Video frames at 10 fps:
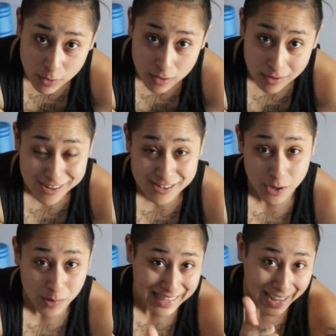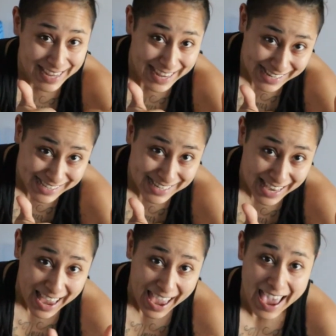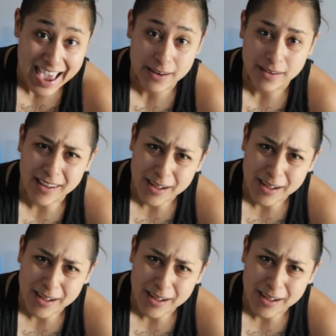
Also like it, and